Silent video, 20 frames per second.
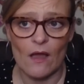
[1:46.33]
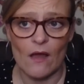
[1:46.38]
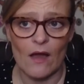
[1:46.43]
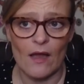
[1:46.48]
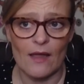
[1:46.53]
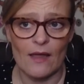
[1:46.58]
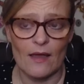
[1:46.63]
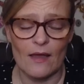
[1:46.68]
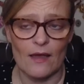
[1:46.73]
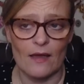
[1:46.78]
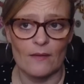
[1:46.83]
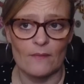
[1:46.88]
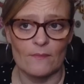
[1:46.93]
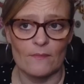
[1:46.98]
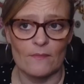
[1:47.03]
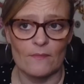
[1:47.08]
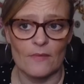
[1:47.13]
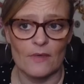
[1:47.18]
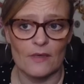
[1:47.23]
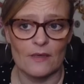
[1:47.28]
I
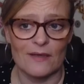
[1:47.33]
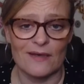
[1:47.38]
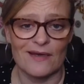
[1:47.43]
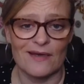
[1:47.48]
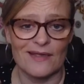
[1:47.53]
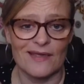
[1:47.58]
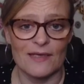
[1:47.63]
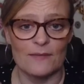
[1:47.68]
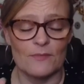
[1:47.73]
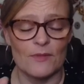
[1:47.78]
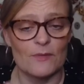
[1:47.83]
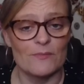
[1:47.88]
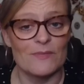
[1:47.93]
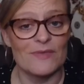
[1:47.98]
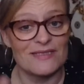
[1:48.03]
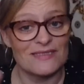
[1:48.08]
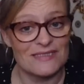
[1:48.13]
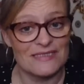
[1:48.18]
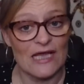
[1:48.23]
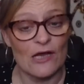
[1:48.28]
am going to keep them
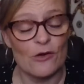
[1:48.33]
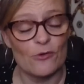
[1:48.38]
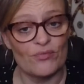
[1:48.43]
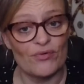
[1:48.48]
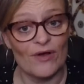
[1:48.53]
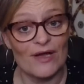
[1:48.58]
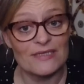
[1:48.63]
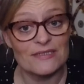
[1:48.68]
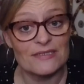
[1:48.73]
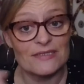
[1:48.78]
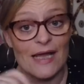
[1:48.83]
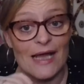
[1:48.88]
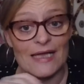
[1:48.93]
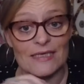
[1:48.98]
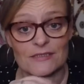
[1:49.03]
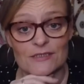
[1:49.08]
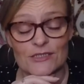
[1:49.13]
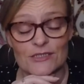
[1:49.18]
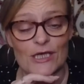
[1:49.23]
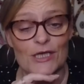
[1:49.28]
at the sale price that I
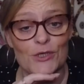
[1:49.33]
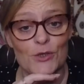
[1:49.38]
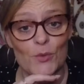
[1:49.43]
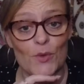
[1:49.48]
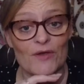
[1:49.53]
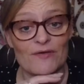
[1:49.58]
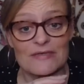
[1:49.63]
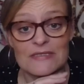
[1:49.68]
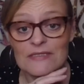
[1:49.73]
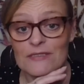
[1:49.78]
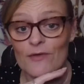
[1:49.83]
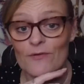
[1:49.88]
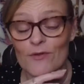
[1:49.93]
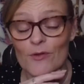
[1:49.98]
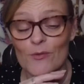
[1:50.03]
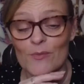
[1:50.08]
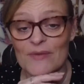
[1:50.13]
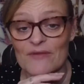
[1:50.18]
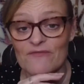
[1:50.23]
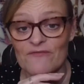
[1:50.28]
had in January, so
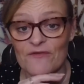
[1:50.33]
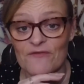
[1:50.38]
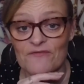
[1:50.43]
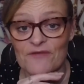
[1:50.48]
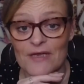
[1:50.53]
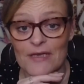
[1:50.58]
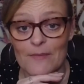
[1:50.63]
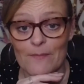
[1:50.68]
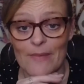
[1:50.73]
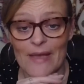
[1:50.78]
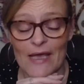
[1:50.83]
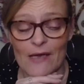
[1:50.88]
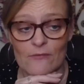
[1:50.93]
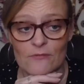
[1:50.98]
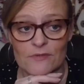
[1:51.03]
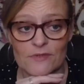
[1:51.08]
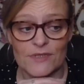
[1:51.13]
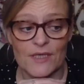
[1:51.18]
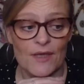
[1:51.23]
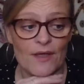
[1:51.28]
they'll be fifteen
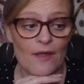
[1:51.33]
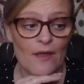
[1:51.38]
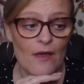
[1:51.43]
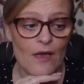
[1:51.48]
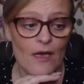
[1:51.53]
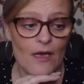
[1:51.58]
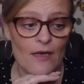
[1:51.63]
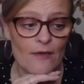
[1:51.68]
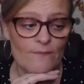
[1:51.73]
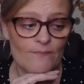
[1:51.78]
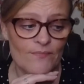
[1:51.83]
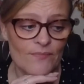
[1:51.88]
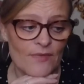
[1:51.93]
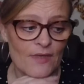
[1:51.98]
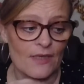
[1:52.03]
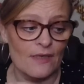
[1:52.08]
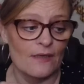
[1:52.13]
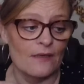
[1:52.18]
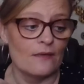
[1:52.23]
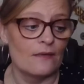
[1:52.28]
pound. Um,
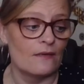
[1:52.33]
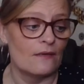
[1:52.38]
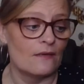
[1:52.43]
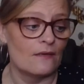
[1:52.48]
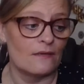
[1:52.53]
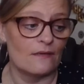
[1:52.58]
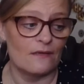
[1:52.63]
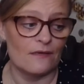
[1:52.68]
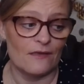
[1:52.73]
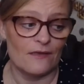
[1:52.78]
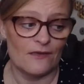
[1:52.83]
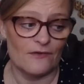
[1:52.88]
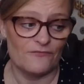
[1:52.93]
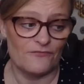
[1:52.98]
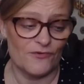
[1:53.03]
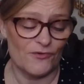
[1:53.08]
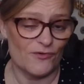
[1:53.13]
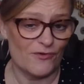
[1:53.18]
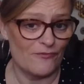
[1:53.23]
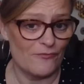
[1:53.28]

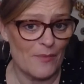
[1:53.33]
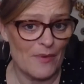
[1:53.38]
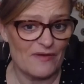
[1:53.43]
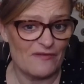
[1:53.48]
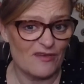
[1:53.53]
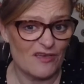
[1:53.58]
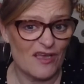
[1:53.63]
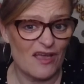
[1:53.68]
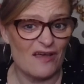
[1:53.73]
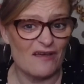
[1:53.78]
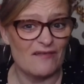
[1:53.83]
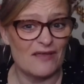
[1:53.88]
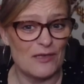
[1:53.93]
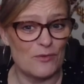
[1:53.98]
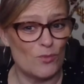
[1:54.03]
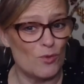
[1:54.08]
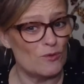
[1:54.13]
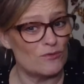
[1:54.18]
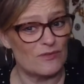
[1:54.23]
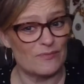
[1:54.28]
if you're in America,
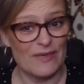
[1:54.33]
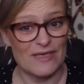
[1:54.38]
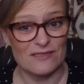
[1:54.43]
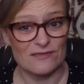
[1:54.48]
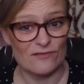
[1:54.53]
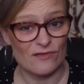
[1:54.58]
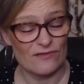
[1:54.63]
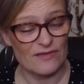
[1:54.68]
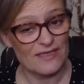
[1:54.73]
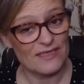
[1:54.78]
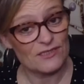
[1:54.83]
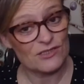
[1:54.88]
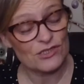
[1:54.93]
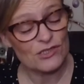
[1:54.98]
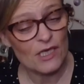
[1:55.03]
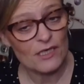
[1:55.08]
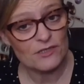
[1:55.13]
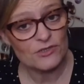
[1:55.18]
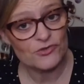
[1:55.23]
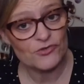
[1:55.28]
it will depend on the
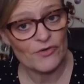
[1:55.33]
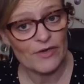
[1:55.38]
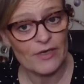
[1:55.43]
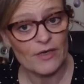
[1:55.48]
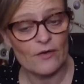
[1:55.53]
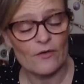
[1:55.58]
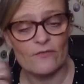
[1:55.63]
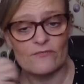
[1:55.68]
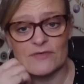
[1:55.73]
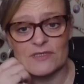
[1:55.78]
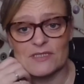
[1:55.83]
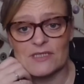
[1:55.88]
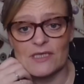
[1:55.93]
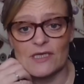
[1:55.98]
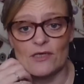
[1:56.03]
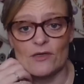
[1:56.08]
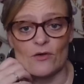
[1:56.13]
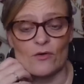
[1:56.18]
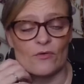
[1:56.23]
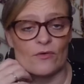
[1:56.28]
exchange rate,
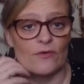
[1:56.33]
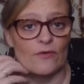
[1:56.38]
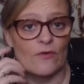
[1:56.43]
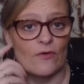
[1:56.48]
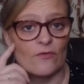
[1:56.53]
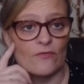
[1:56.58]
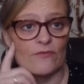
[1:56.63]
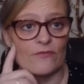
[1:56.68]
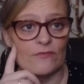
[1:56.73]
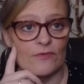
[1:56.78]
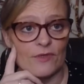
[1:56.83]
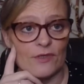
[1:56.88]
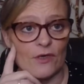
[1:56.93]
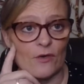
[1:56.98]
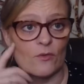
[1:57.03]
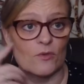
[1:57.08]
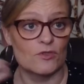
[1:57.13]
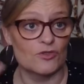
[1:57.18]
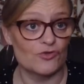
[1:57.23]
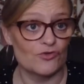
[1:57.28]
obviously, or, or you
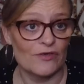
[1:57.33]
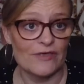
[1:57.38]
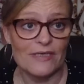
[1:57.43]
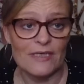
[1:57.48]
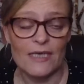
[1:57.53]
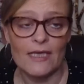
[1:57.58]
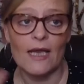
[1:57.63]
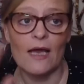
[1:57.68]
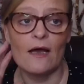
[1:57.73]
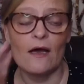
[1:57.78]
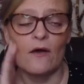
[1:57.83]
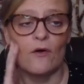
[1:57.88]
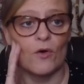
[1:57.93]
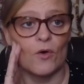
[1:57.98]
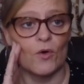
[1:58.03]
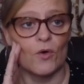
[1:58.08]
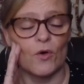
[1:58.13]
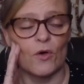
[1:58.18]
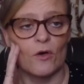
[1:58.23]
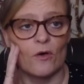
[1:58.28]
know, Australia,
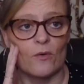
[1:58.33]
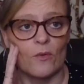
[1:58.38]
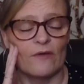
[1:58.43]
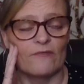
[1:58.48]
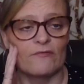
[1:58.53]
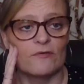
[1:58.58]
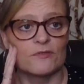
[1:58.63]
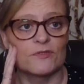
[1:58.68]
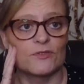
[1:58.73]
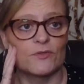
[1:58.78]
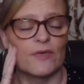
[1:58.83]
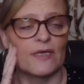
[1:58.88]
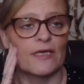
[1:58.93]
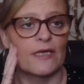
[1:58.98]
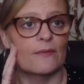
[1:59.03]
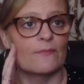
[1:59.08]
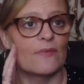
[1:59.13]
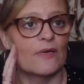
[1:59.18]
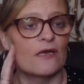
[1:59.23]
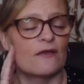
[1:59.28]
or where else do I
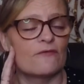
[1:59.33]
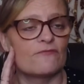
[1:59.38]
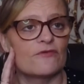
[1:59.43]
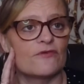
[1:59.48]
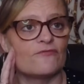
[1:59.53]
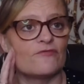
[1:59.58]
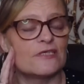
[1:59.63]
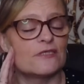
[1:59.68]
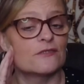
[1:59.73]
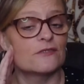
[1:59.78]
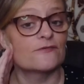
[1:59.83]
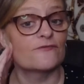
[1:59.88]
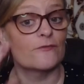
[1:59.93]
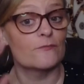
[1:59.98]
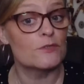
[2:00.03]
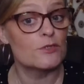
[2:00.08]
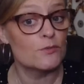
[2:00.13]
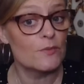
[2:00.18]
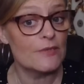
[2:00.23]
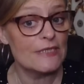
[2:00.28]
get my lovely readers
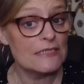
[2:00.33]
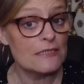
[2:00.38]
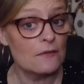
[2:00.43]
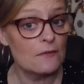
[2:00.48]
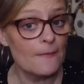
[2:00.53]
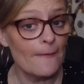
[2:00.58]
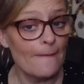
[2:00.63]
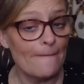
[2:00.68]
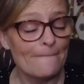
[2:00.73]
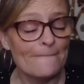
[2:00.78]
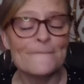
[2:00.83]
from? Sweden.